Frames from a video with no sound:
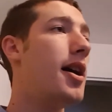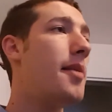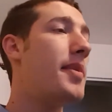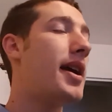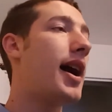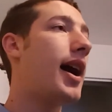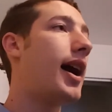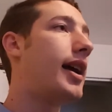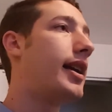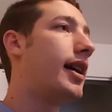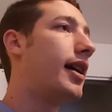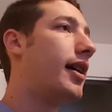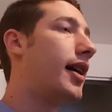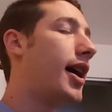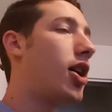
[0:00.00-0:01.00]
behind
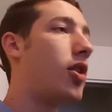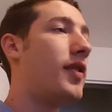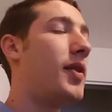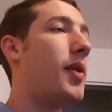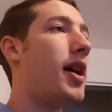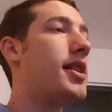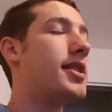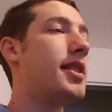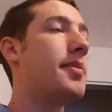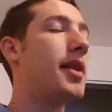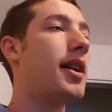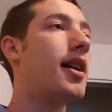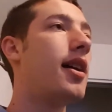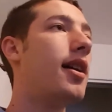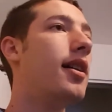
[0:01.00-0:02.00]
Harvey Weinstein.
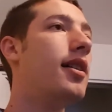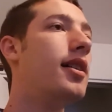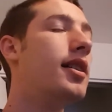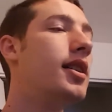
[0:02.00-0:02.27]
But